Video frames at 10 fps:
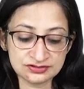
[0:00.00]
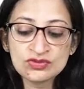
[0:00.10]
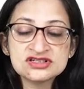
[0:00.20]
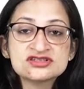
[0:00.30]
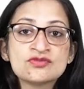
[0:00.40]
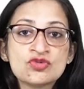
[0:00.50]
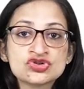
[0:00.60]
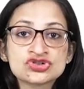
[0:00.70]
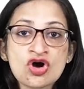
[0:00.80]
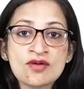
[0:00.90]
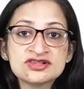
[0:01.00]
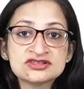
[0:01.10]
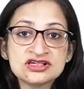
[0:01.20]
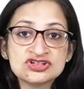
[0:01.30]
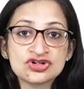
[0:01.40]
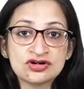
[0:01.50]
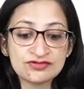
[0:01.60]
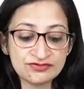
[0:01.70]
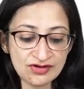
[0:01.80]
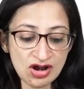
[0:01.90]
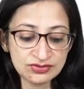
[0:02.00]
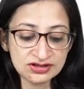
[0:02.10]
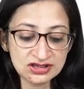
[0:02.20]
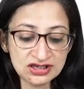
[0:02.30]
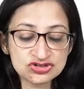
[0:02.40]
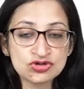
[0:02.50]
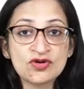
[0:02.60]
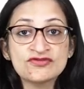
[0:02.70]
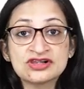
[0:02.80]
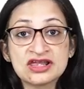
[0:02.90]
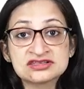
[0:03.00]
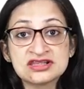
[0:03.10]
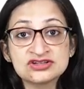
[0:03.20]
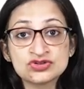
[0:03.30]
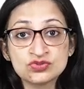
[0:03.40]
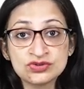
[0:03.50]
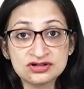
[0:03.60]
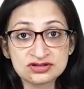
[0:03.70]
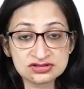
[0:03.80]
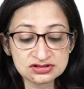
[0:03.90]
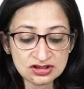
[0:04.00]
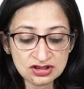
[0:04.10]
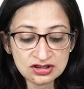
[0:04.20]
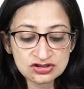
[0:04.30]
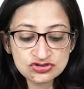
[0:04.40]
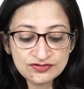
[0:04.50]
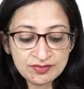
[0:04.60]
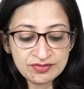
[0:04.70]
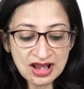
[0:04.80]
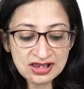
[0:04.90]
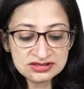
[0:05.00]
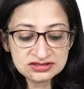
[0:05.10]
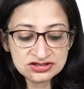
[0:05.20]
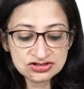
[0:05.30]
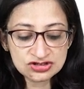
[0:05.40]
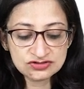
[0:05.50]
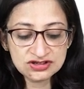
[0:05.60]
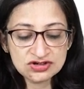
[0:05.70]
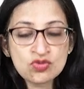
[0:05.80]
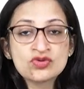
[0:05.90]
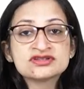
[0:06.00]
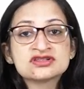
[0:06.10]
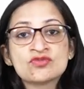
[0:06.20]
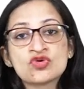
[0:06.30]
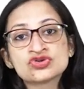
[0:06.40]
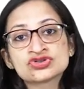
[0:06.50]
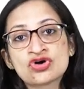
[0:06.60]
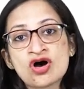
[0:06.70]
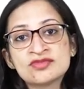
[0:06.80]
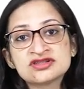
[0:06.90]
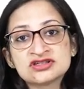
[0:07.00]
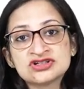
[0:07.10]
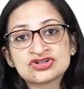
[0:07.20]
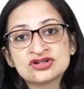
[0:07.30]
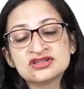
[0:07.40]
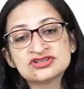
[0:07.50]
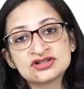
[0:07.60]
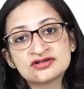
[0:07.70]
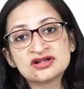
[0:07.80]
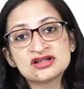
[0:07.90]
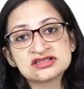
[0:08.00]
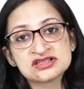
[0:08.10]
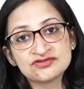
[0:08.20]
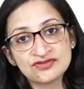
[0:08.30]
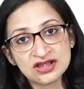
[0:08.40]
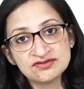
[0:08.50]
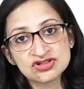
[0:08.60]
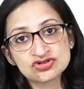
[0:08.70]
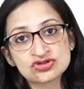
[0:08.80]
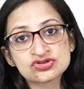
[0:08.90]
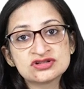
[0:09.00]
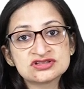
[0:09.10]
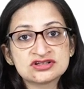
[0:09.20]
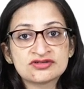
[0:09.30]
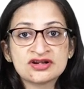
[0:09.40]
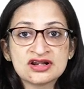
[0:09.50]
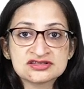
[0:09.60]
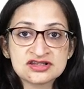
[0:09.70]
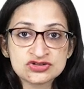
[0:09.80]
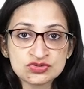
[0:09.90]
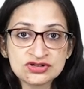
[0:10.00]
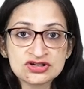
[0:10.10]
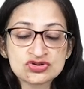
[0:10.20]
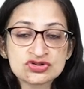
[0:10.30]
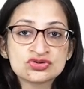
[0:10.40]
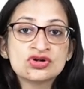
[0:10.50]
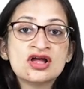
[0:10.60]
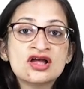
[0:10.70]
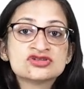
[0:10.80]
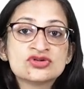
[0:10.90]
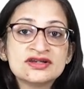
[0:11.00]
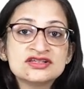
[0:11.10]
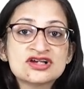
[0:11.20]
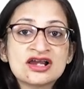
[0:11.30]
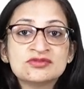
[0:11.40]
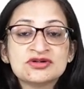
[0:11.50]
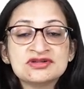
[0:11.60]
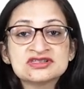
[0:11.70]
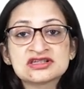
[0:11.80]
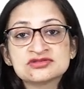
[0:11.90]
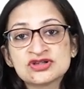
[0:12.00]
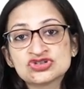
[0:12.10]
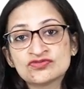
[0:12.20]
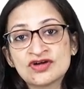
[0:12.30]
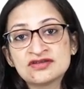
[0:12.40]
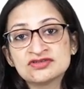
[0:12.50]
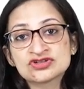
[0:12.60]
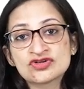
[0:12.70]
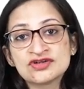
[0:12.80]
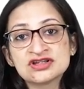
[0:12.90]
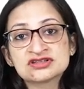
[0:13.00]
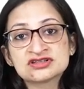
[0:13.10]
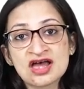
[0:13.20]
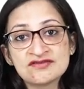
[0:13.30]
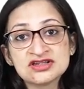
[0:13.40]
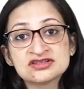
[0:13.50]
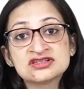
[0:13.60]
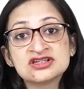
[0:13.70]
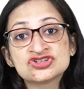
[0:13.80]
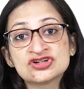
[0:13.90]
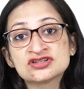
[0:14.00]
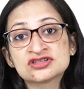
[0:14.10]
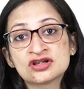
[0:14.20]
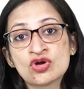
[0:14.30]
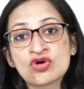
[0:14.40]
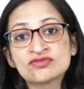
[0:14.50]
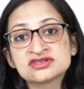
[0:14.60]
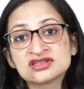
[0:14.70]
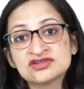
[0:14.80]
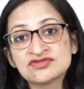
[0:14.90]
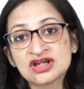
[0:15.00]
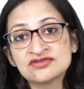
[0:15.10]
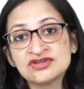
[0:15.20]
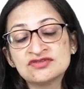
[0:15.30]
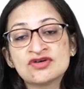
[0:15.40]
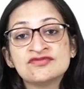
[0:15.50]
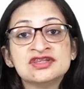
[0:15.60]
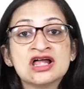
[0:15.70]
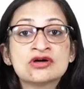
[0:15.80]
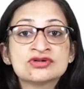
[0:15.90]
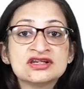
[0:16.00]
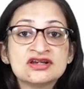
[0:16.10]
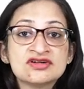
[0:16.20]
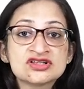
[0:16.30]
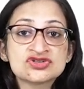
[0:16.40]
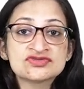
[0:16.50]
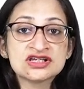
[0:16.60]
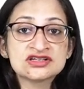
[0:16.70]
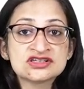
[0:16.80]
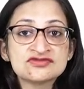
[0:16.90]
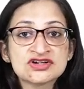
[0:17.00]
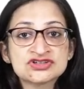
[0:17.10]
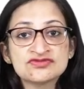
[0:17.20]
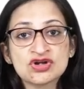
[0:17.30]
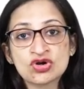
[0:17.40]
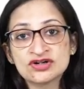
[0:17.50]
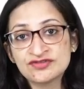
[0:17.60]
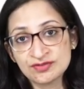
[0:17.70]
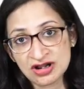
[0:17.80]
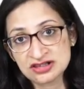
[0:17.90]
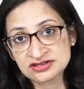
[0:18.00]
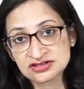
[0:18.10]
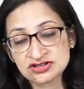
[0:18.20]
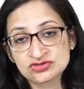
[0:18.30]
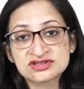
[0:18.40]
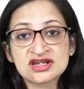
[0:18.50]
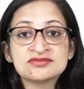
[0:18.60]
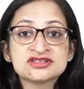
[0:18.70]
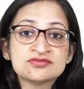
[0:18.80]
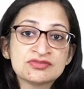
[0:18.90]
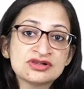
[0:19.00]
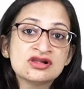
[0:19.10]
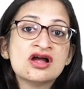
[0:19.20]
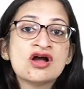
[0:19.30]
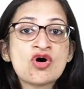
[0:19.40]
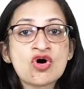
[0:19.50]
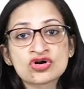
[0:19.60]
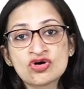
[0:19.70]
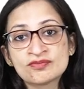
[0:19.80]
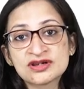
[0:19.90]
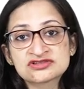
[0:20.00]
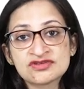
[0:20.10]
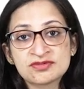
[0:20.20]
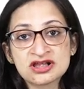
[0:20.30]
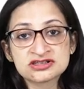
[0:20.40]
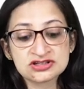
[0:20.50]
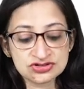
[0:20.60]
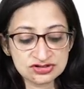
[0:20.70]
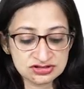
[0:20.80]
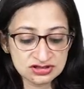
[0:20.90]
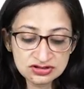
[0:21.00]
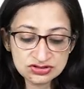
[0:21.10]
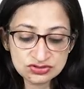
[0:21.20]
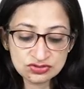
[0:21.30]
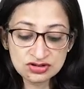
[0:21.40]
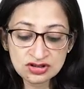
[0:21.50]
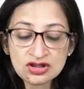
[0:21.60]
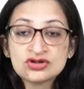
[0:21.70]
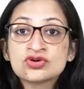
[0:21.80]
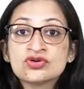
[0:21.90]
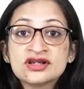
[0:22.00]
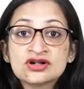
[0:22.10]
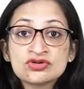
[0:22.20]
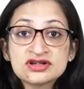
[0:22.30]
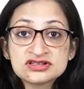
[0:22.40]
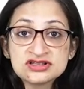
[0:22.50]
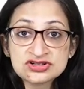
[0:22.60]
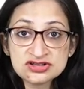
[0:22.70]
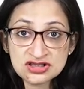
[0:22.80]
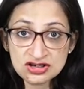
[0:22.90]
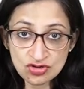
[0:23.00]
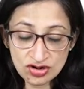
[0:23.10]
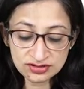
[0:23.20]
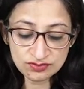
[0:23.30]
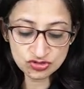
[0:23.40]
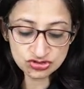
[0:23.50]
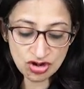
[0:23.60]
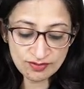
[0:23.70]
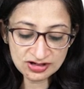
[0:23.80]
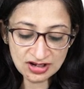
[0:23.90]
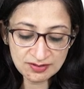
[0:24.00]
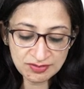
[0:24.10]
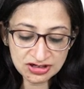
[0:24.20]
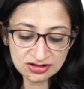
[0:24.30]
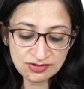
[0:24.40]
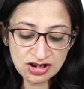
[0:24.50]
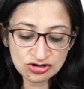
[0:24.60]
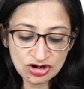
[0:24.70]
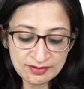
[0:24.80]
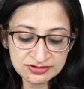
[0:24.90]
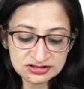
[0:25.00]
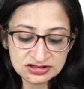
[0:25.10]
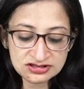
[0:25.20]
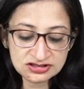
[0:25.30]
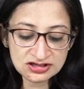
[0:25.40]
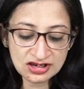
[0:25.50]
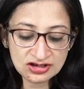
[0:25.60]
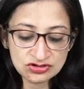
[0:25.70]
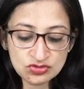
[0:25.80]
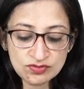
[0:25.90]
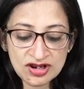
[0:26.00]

Which is the most common seizure found in the age group of less than 2 years? So febrile seizures, as we know, is the most common seizure in children less than 5 years, also in children less than 2 years also. So any child between 6 months to 5 years of age is having seizures along with significant fever without any evidence of CNS infection. We call it febrile seizures, which can be simple or complex febrile seizures. So tonic-clonic seizures are not the most common type. Petit mal or absence seizures, again, no.